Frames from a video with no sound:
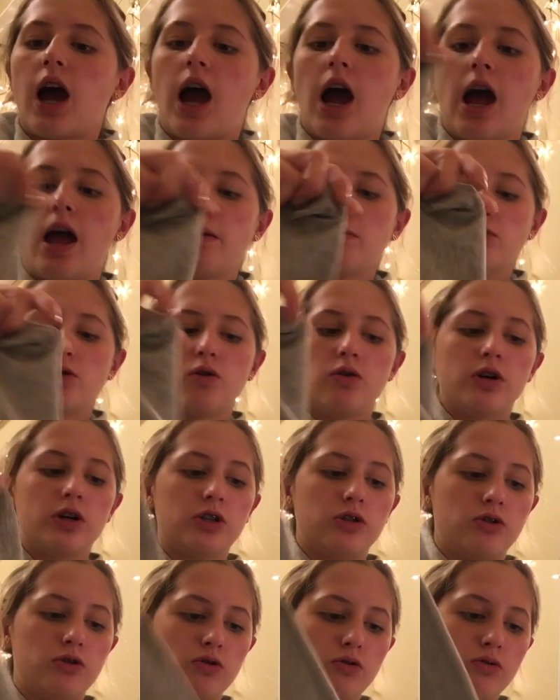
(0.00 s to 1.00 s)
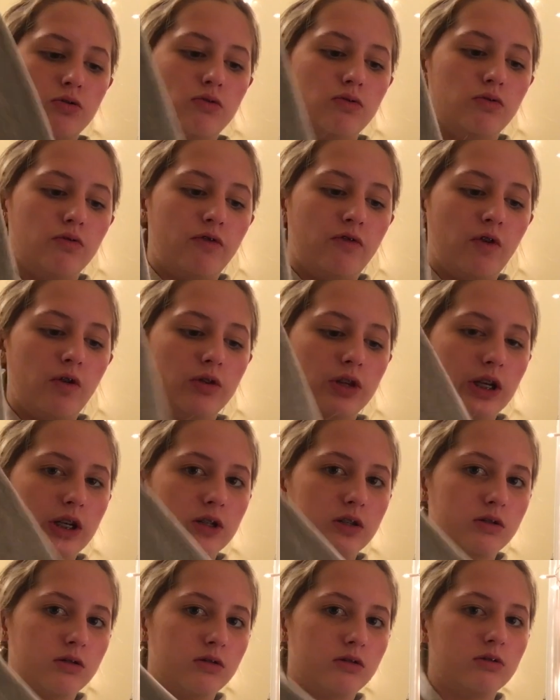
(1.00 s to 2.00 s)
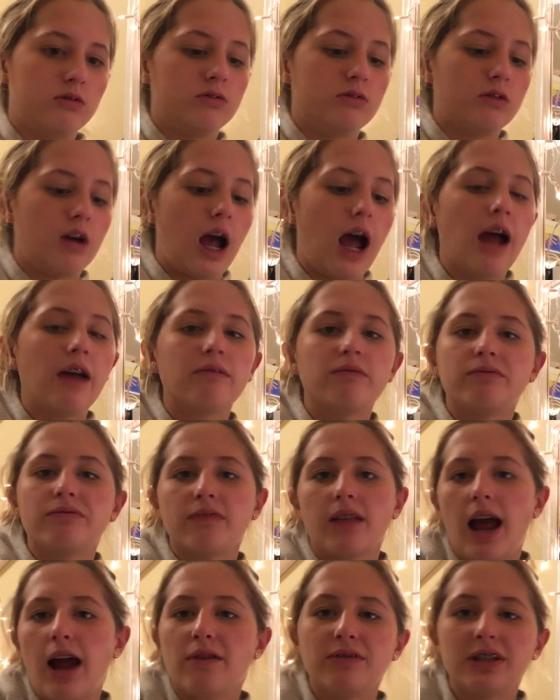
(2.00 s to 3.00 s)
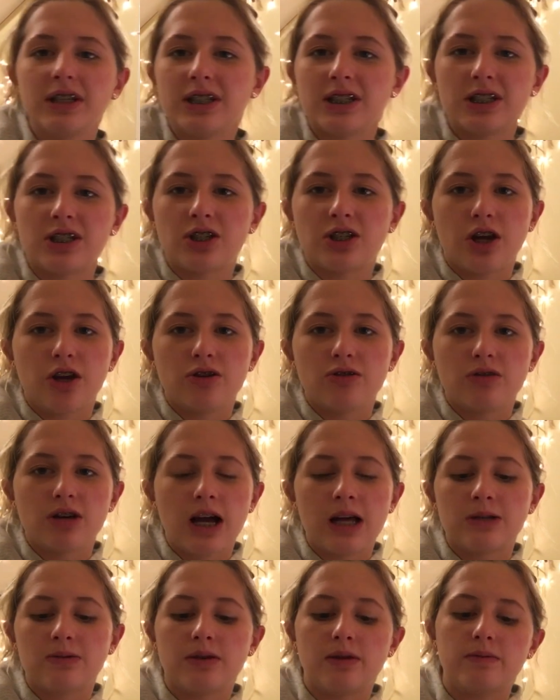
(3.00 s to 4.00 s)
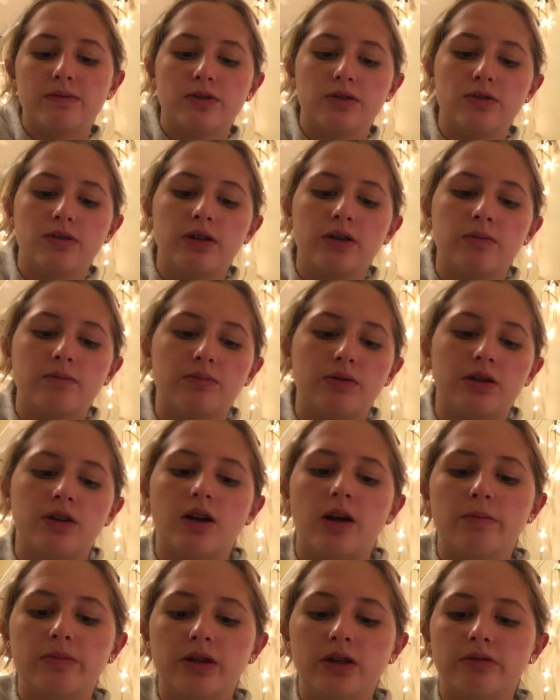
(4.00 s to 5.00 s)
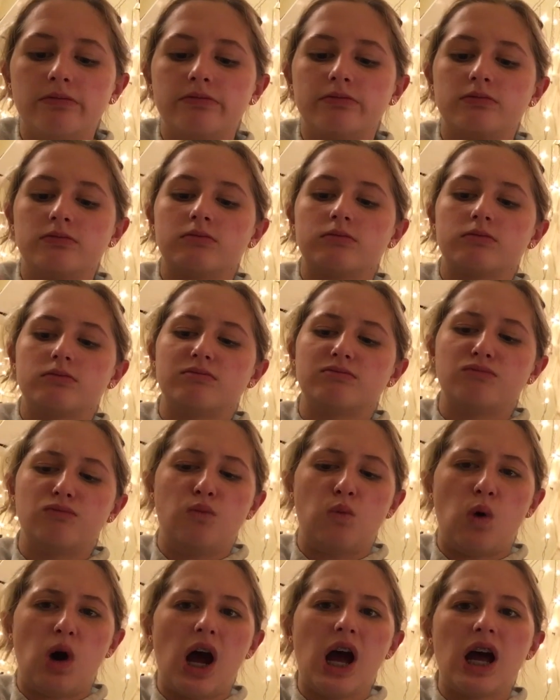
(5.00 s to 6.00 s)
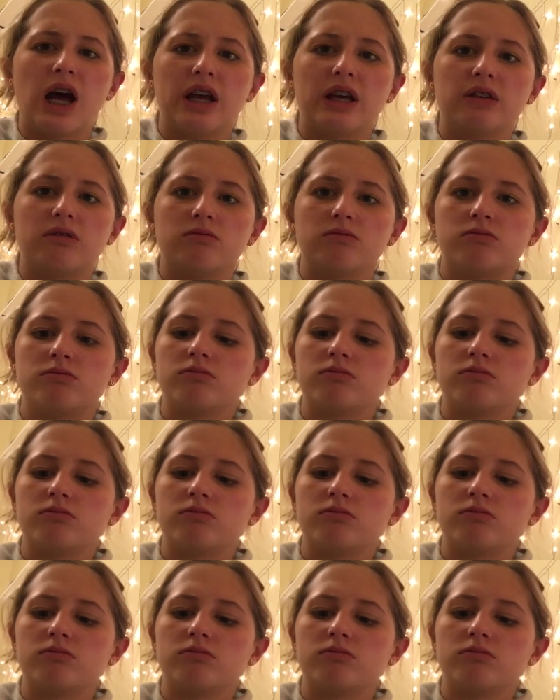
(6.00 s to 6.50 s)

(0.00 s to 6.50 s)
I'm going to fold this. I really should show you guys what I'm doing, but I mean, why?